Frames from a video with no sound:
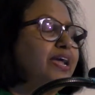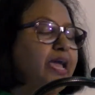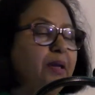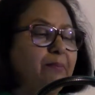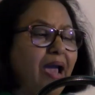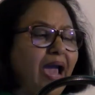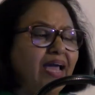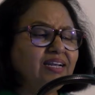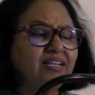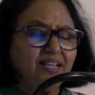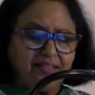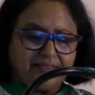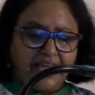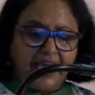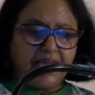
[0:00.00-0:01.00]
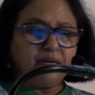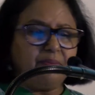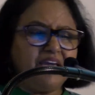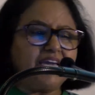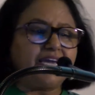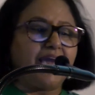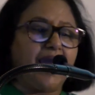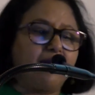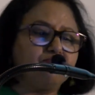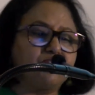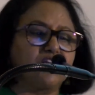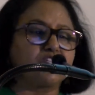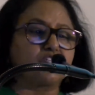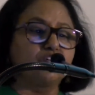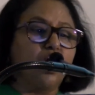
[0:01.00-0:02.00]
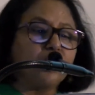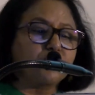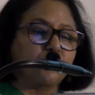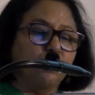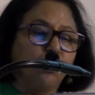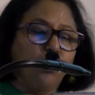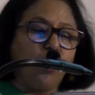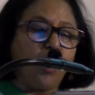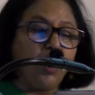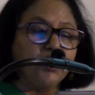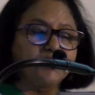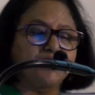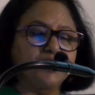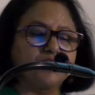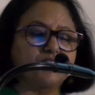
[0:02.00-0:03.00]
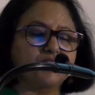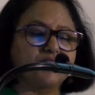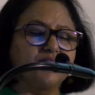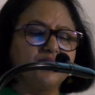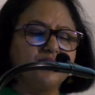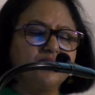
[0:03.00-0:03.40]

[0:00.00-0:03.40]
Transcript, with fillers: Amen. The enemy camp does not know all this.